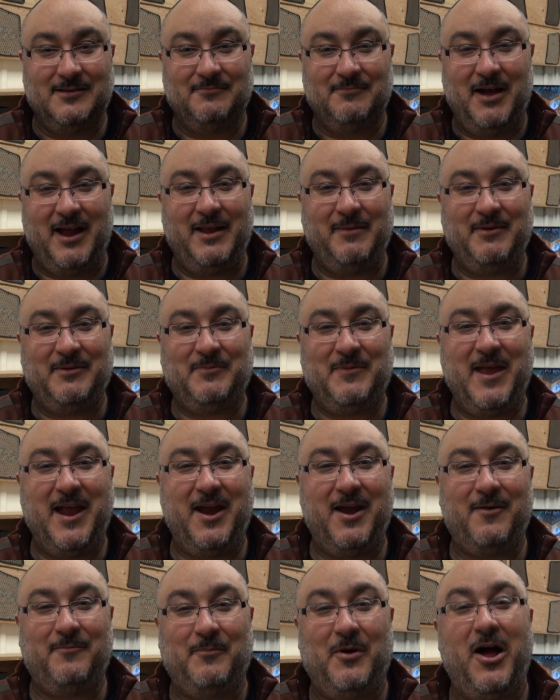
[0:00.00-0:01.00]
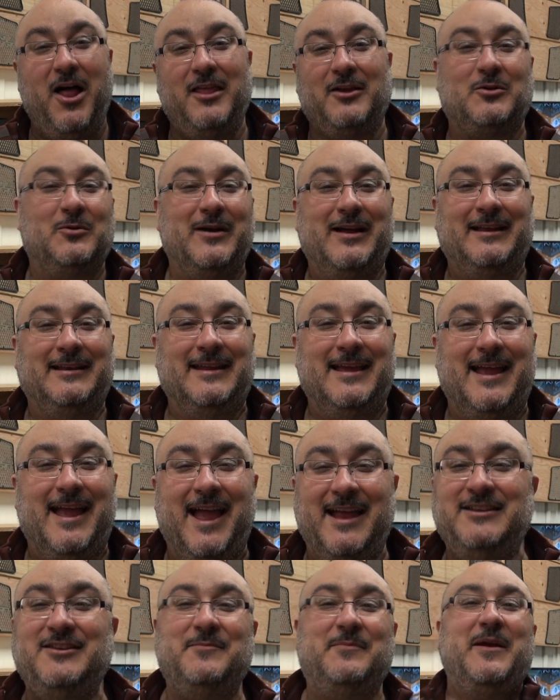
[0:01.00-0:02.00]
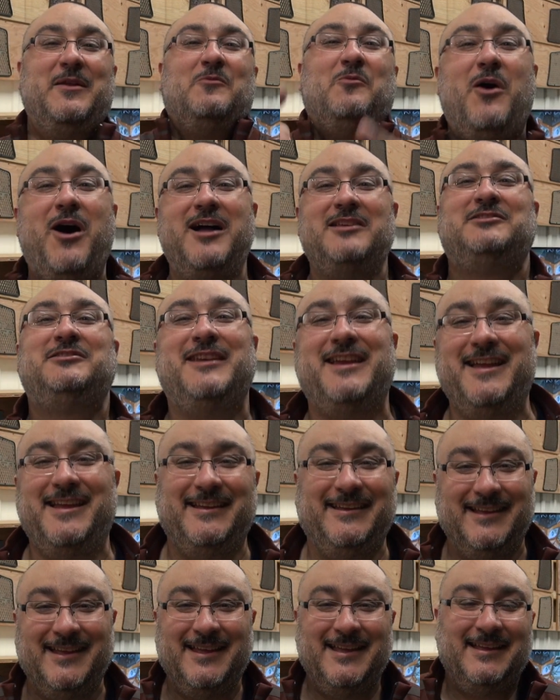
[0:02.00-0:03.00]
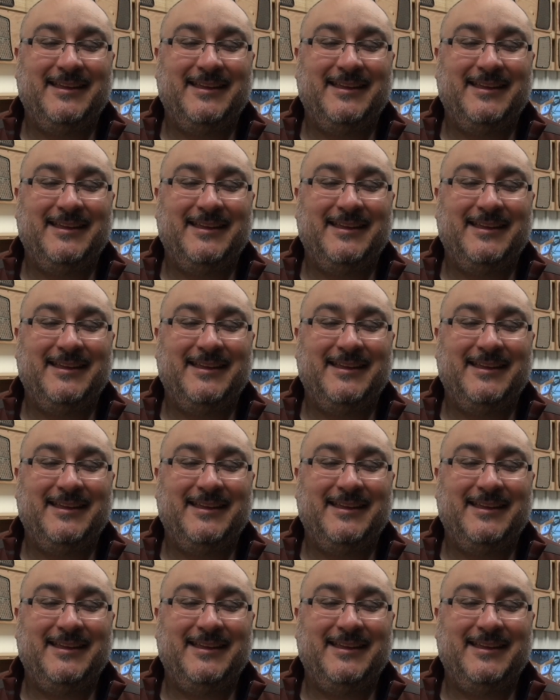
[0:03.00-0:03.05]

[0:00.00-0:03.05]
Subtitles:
My name is Pierre Poliquin, and you've been watching